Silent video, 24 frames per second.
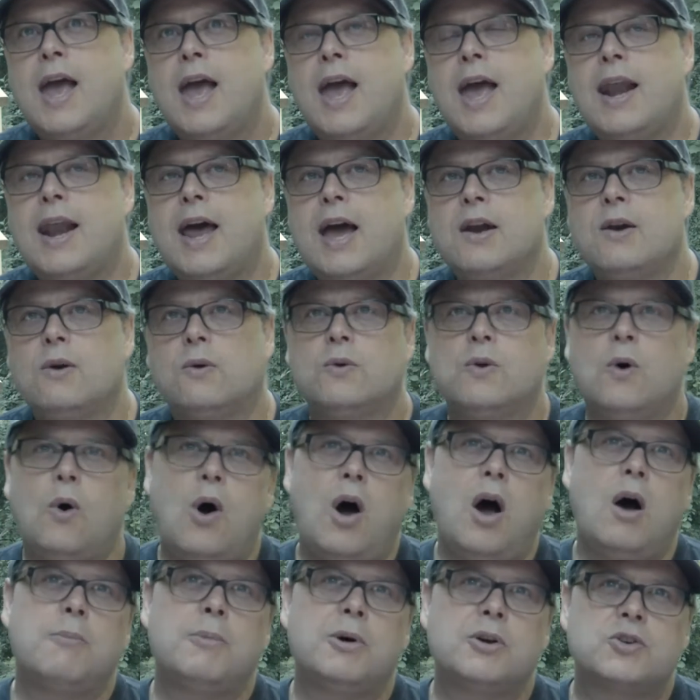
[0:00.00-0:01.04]
And I don't know
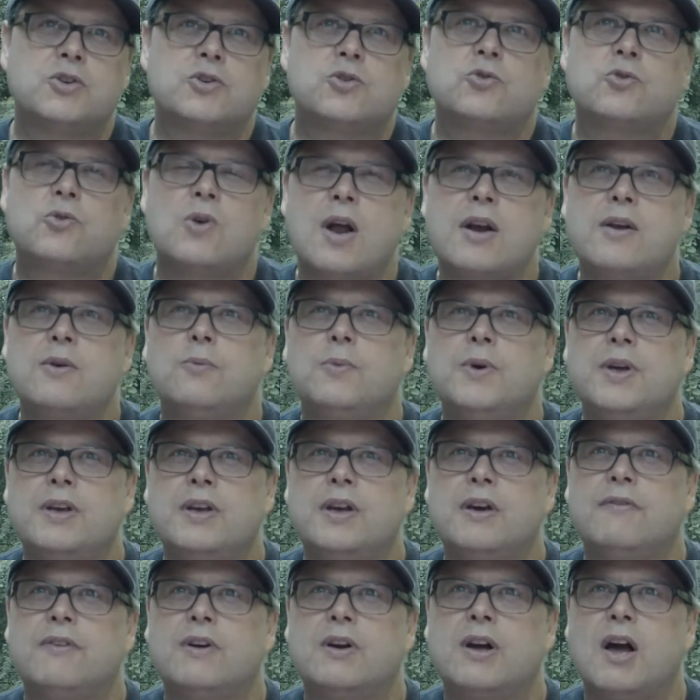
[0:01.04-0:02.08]
how much credit we
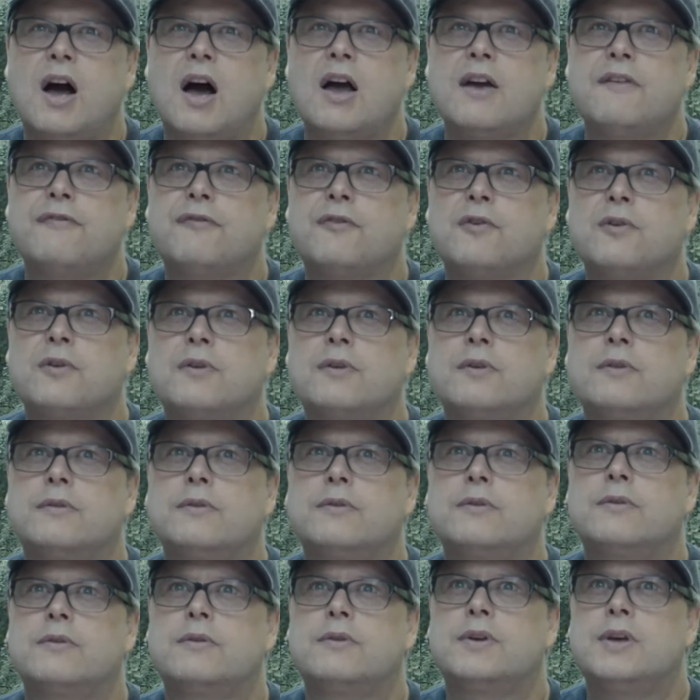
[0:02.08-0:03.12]
give a guy for
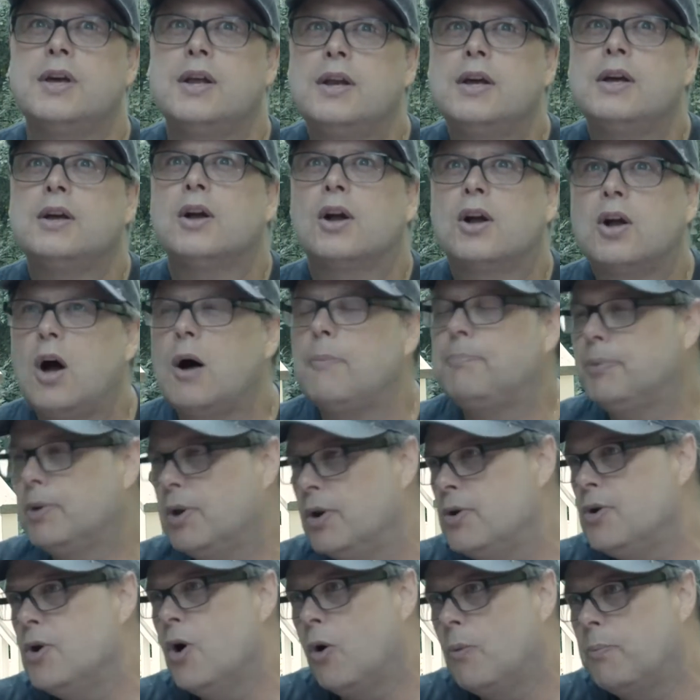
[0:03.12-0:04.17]
getting a couple
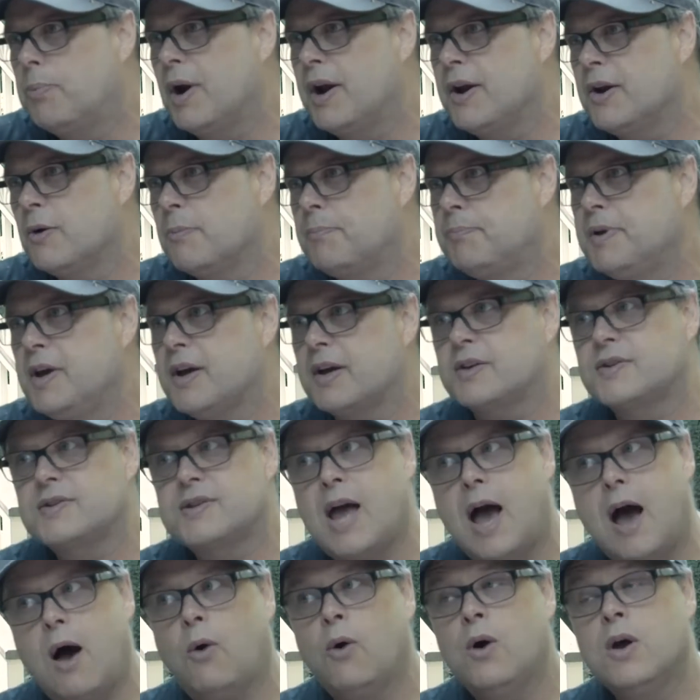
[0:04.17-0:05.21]
of no-brainer picks.
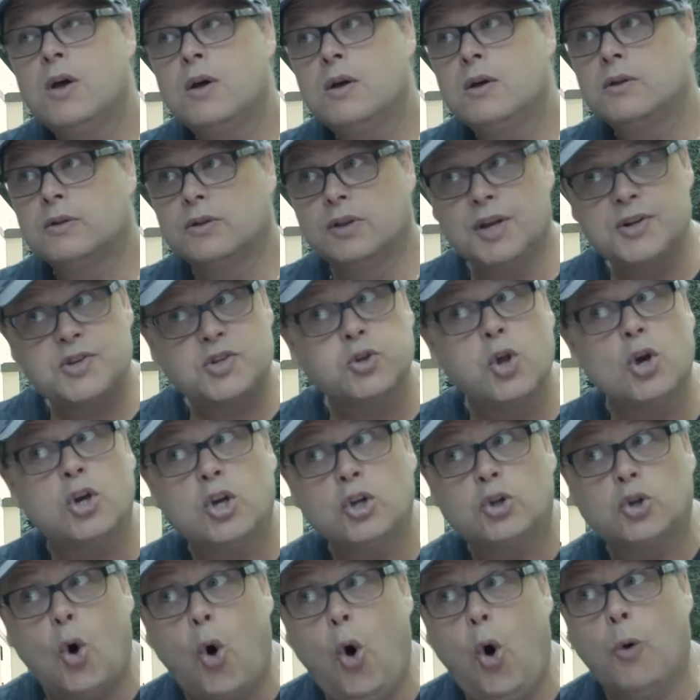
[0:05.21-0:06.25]
Now, let's look
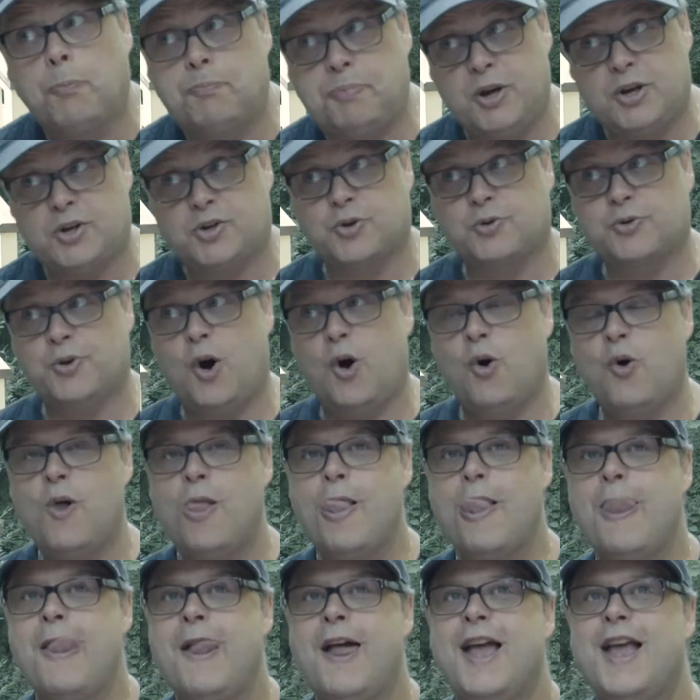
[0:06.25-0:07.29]
at the whole picture, though.
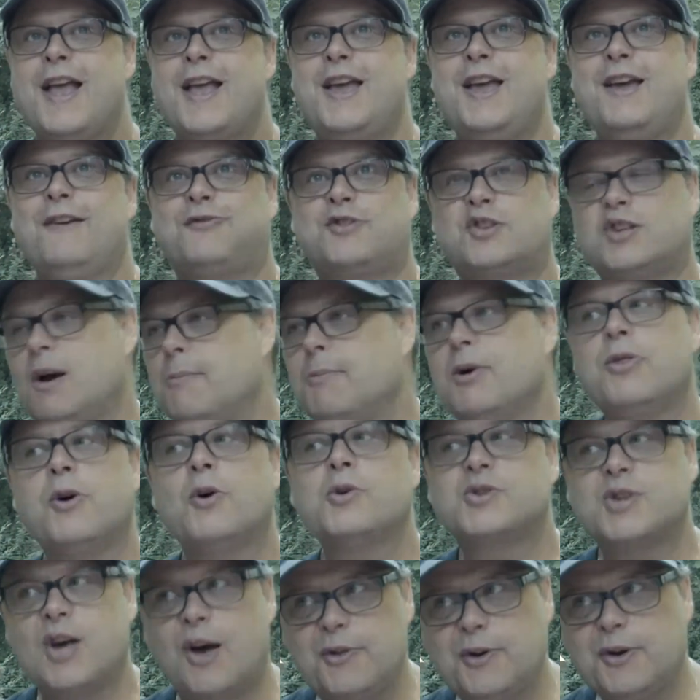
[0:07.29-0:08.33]
If some of
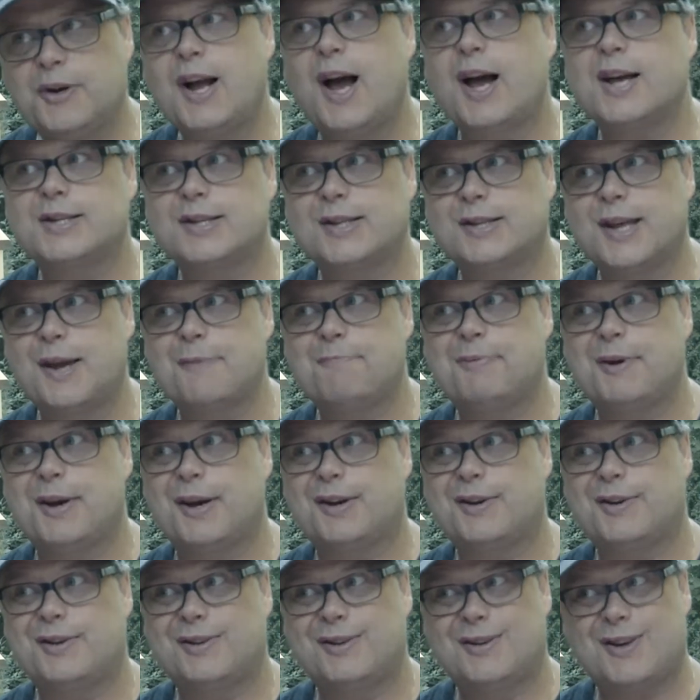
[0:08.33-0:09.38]
those other guys that they
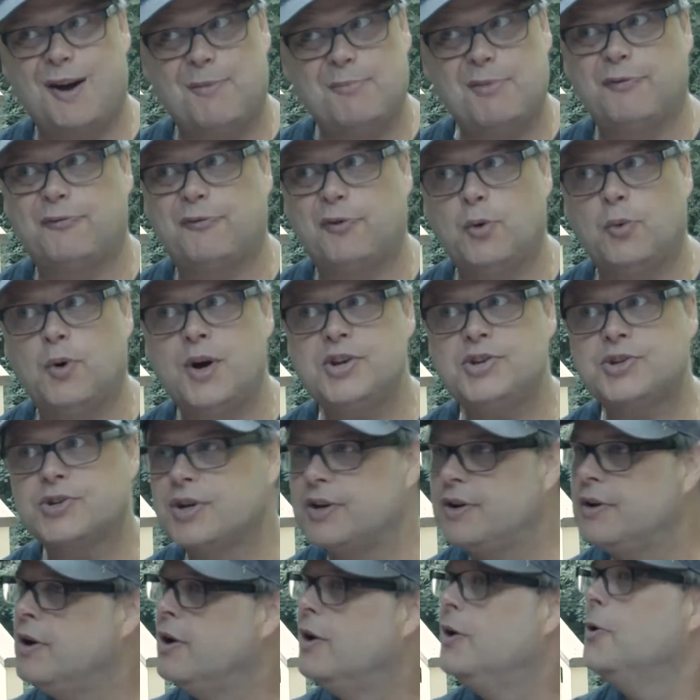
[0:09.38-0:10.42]
pick come to
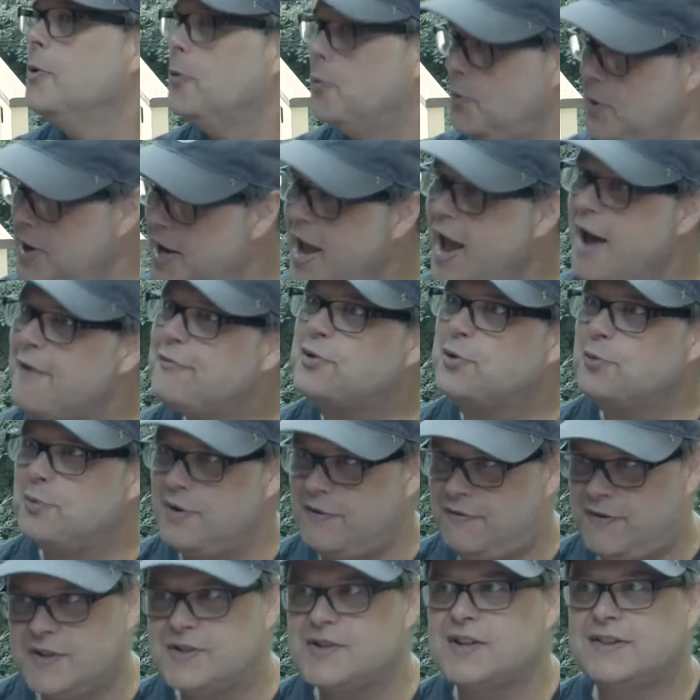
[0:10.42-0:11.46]
fruition, we have to
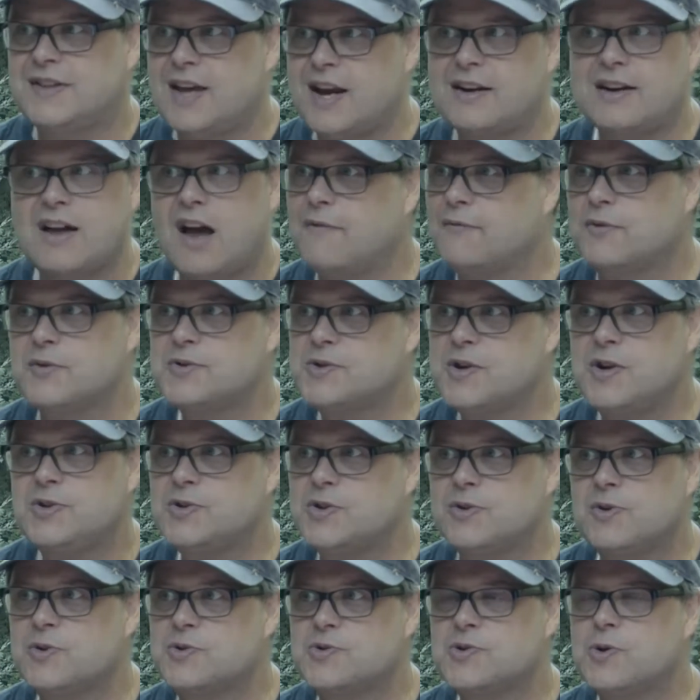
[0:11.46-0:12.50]
revisit that
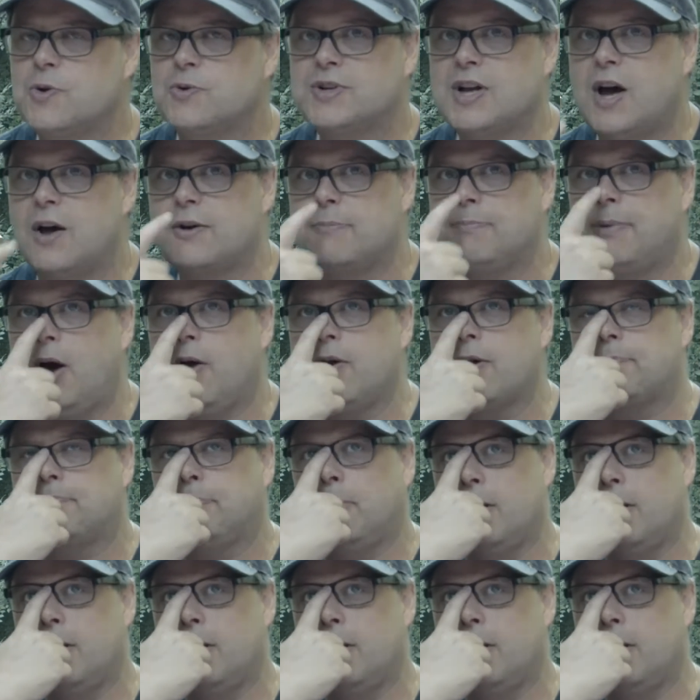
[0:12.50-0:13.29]
conversation. There's no doubt about it.